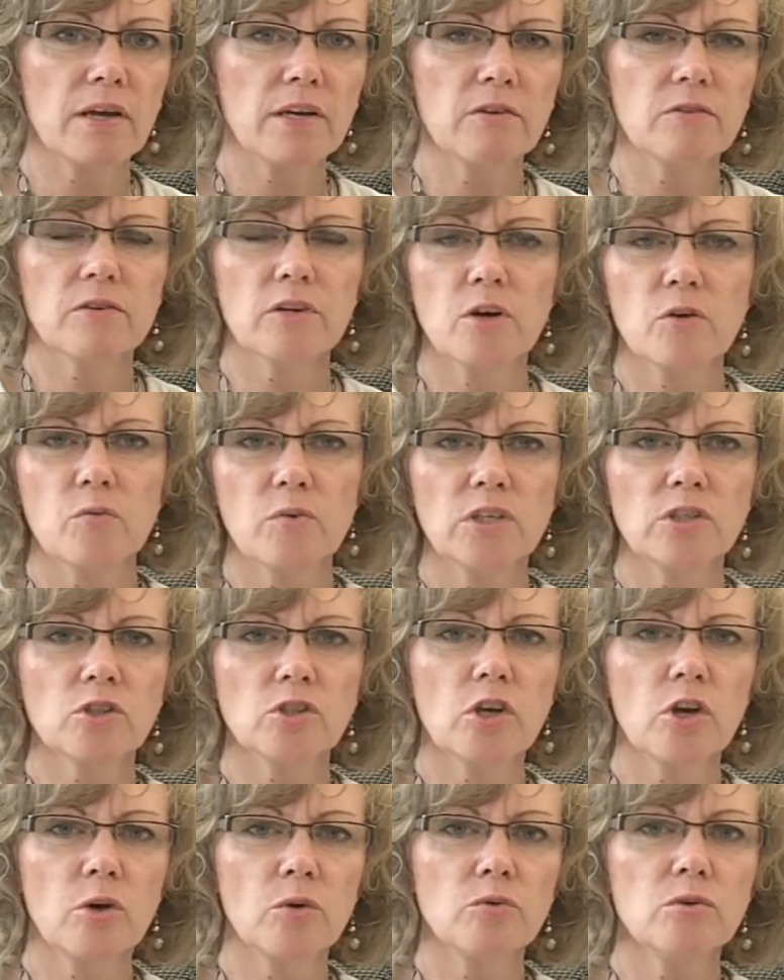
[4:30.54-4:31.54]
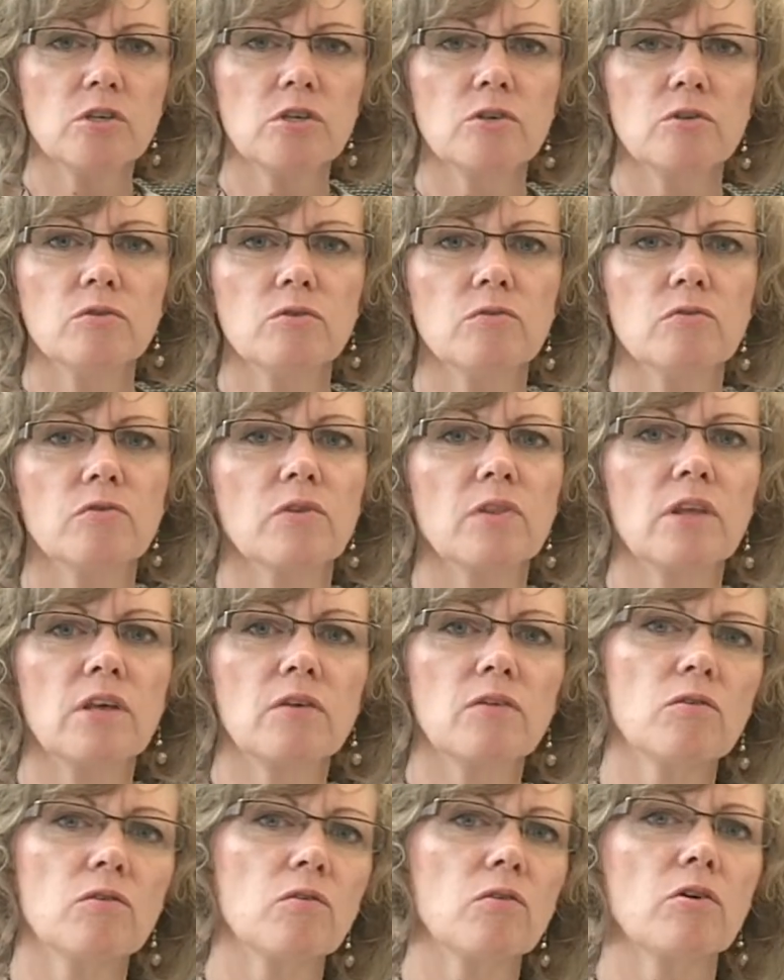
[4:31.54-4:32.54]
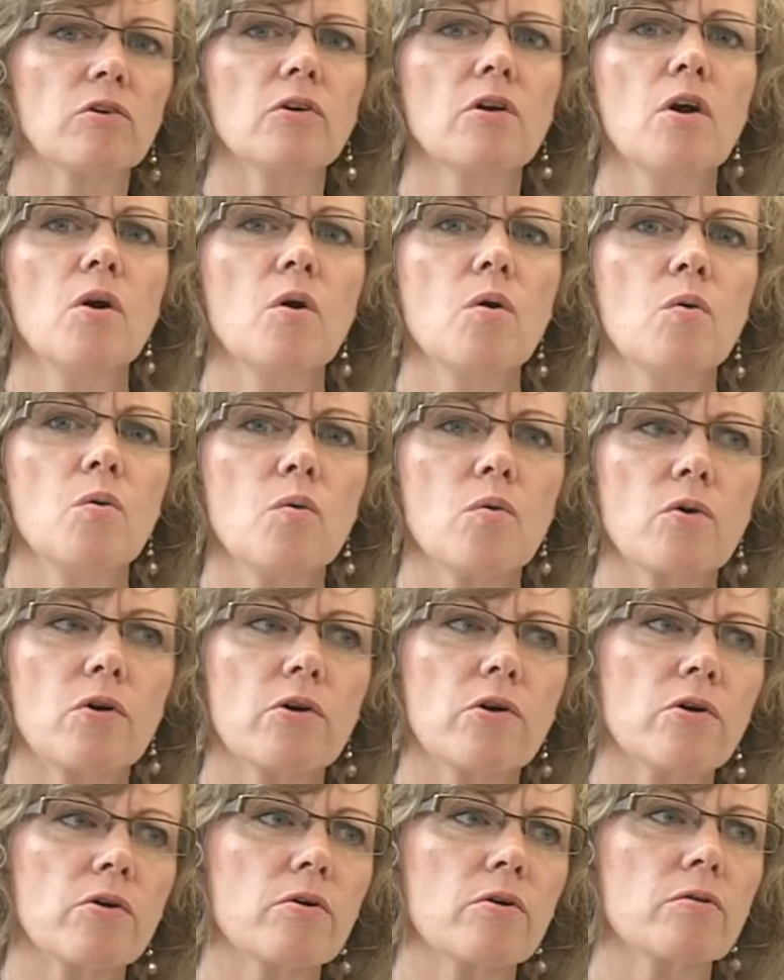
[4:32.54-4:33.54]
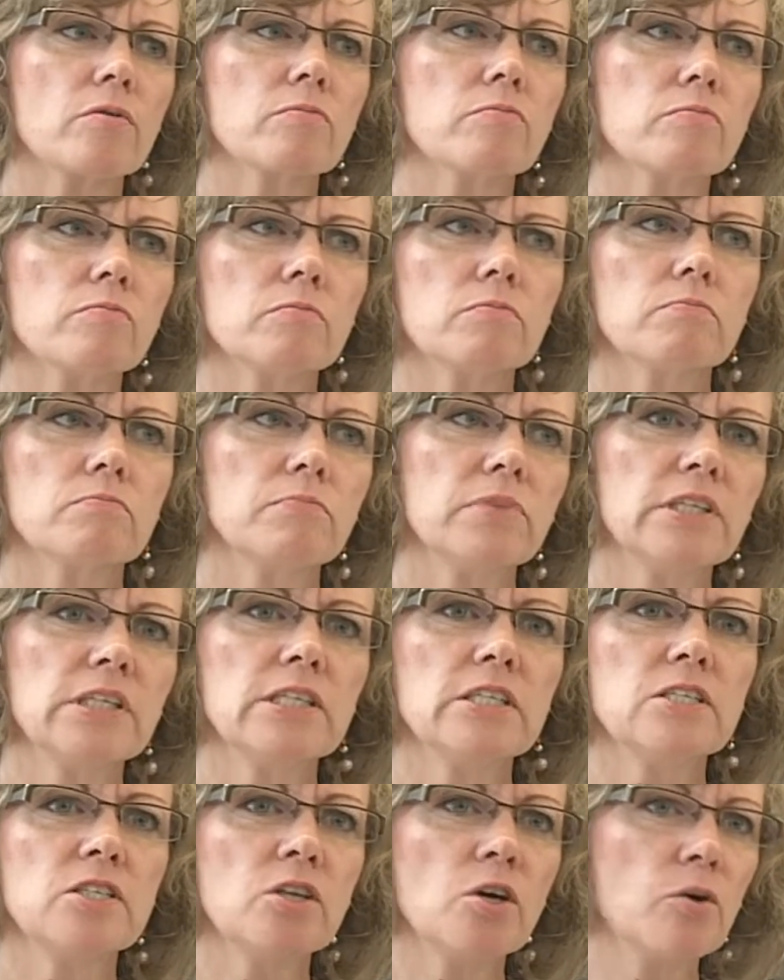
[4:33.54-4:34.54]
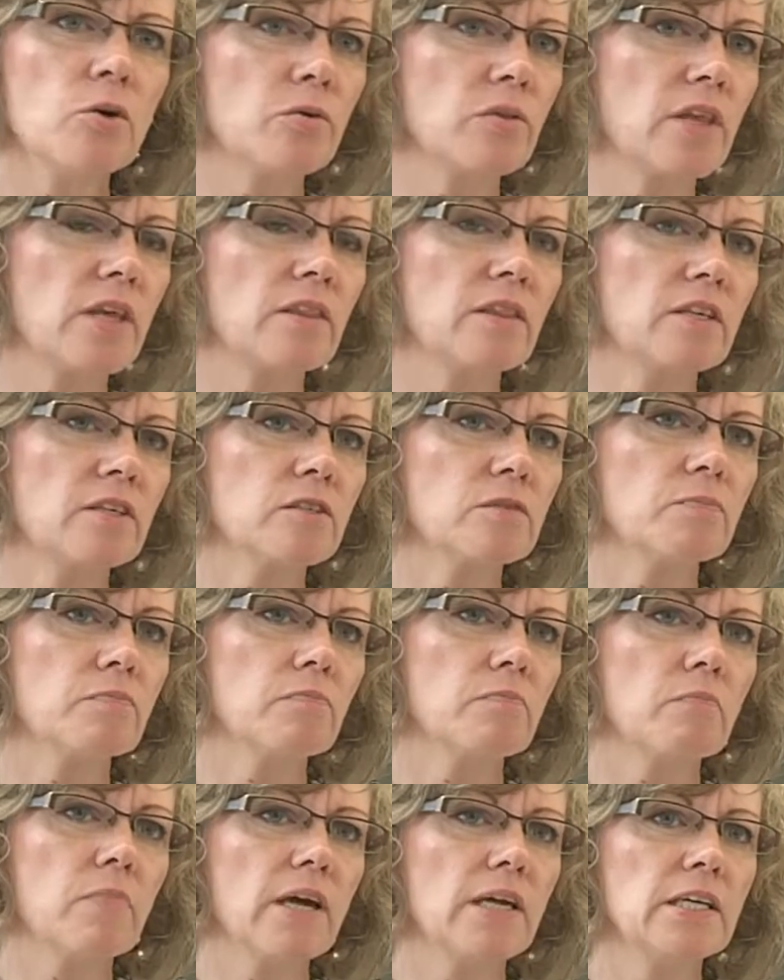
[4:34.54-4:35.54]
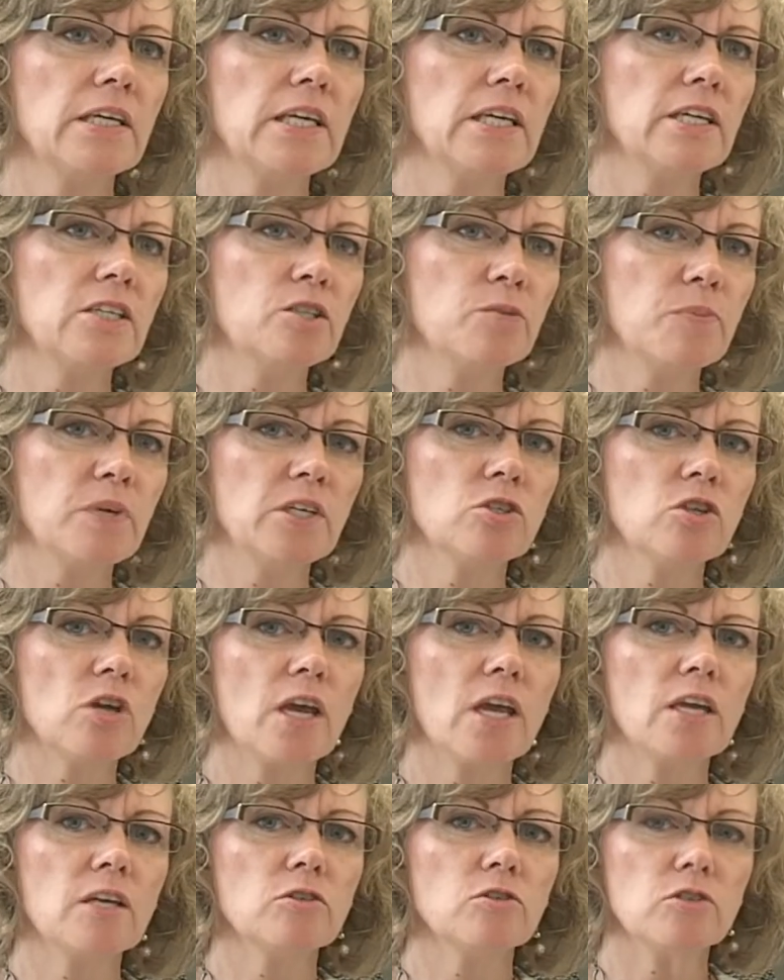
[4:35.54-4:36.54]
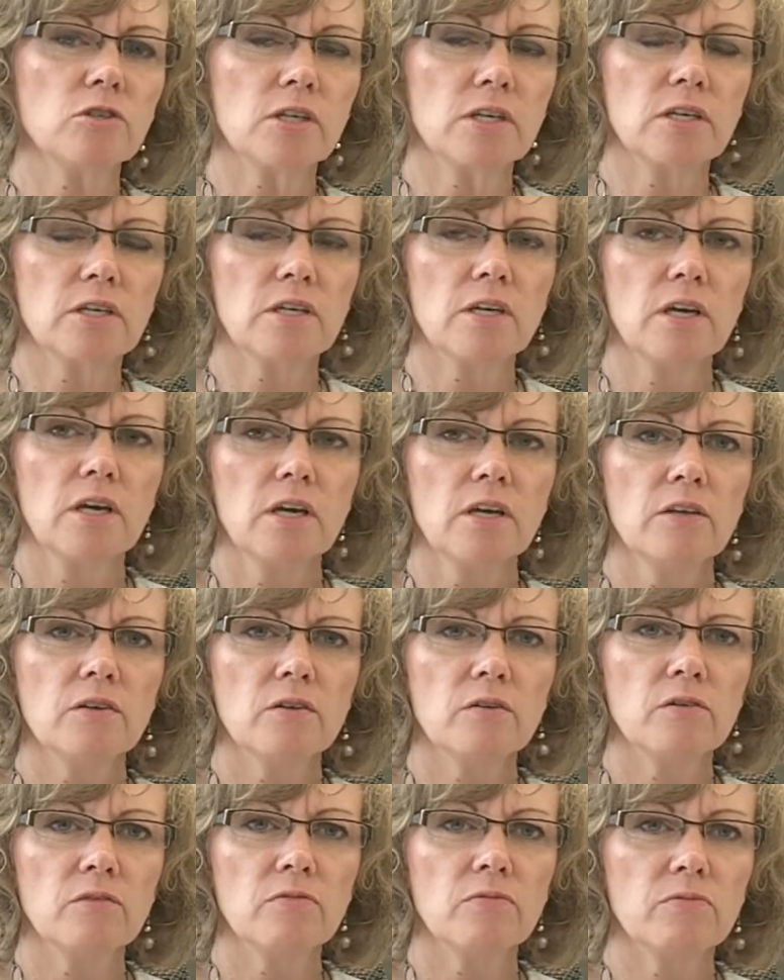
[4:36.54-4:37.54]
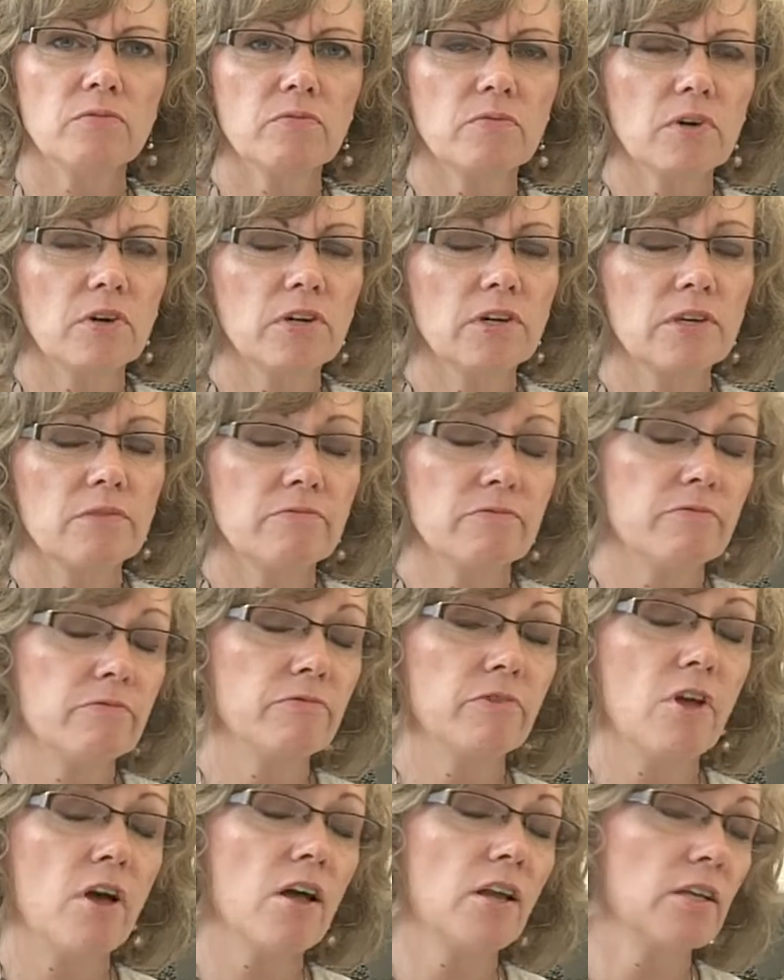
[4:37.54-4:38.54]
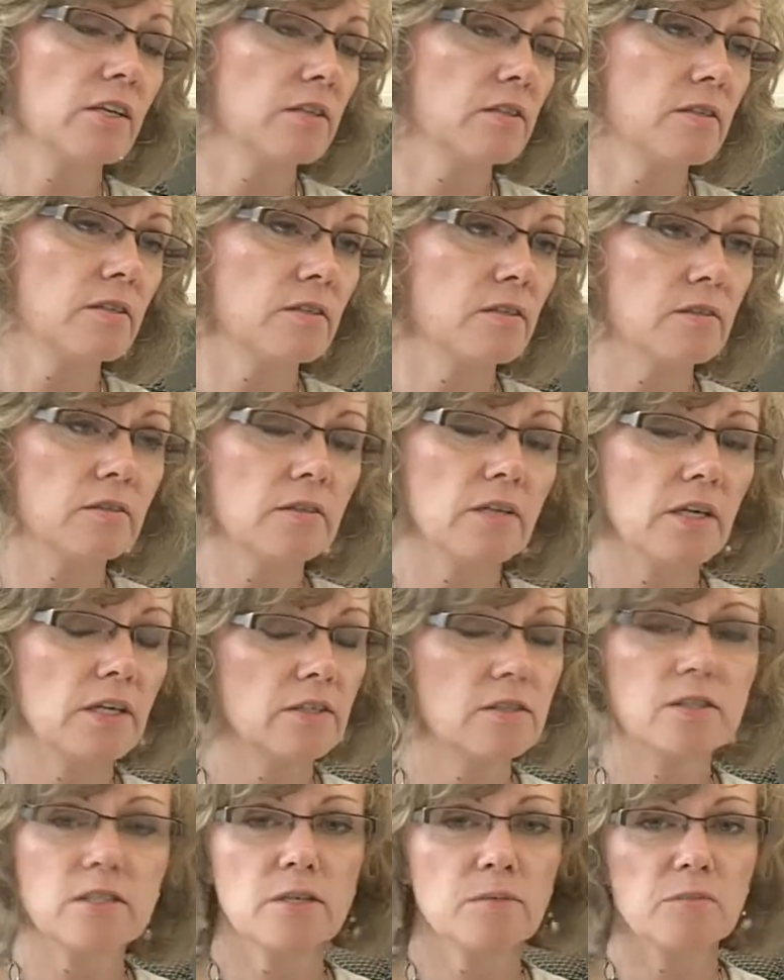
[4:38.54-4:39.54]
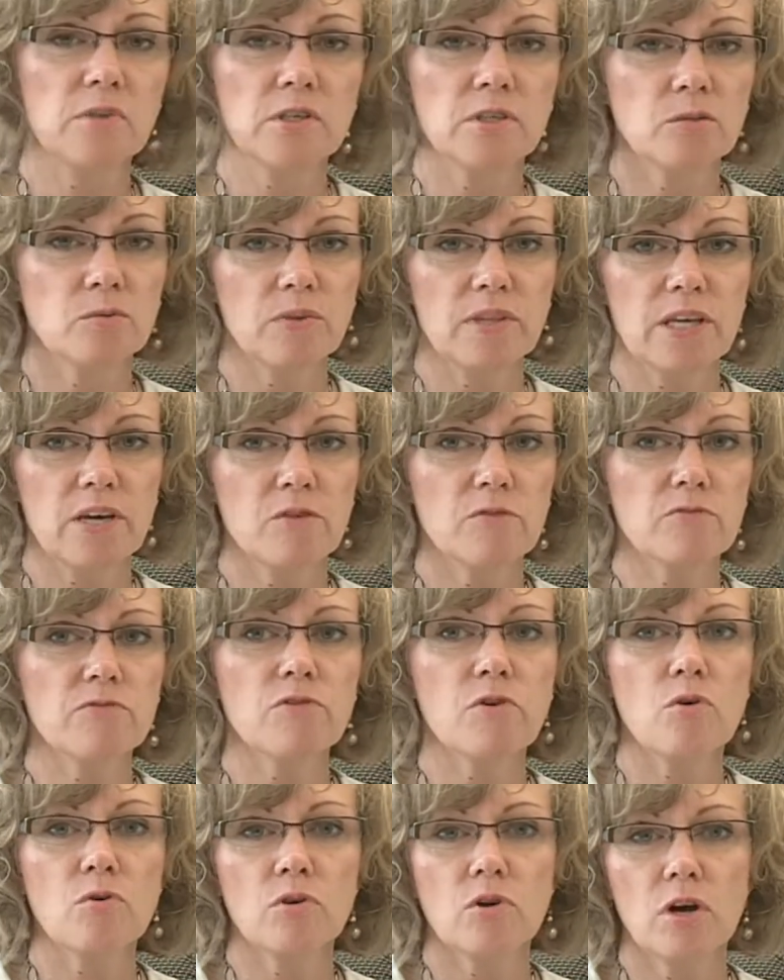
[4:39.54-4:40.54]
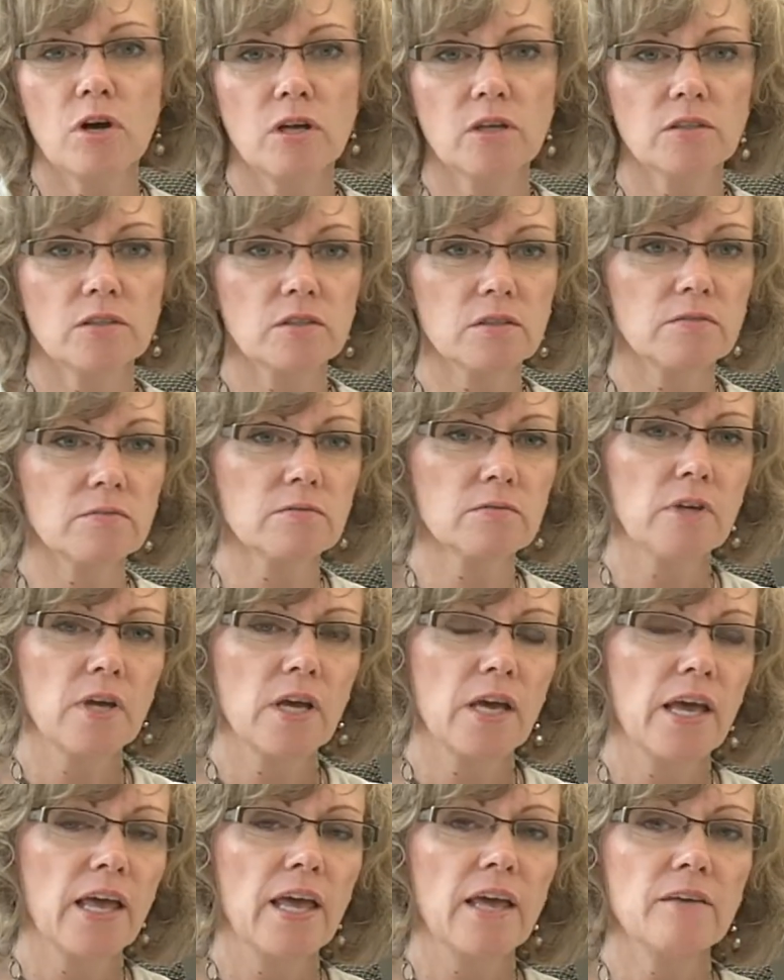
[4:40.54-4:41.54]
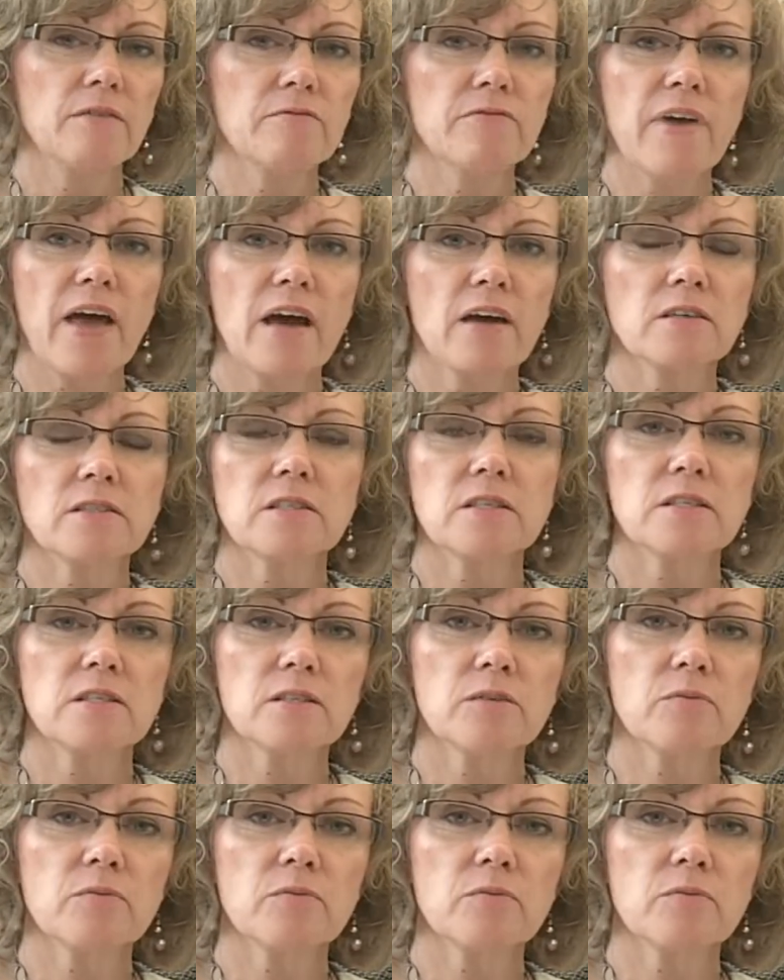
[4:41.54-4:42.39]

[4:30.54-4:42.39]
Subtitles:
I don't know which code to use for this, or please note that this might need to be changed. And so it's very flawless and seamless without phone calls and faxes.